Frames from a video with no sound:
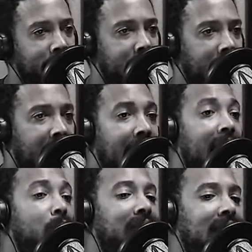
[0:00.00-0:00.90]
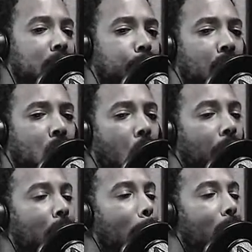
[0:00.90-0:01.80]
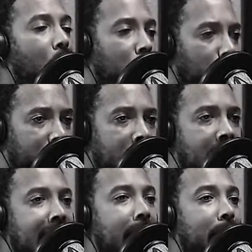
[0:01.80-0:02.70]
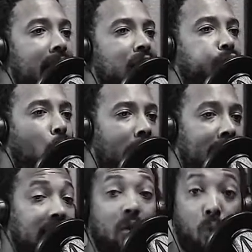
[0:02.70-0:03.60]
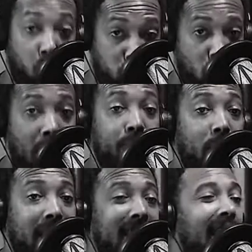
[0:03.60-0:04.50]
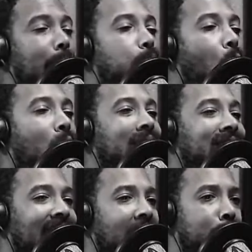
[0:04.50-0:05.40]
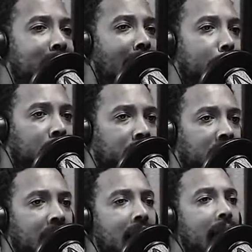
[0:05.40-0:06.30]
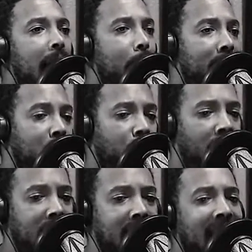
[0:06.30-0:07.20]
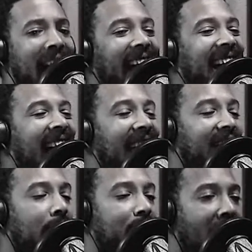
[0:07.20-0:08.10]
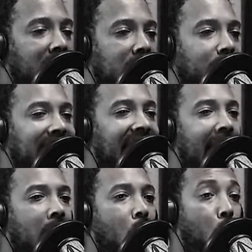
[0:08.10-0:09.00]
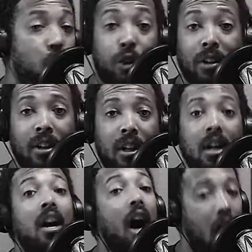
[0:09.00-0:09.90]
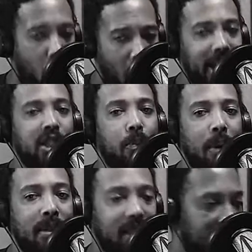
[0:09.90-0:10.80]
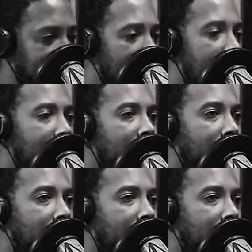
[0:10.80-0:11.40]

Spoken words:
And he was in this book called The Burglary. Him and his friends, white friends, they broke into the FBI building in Pennsylvania, got the files of J. Edgar Hoover, a white supremacist.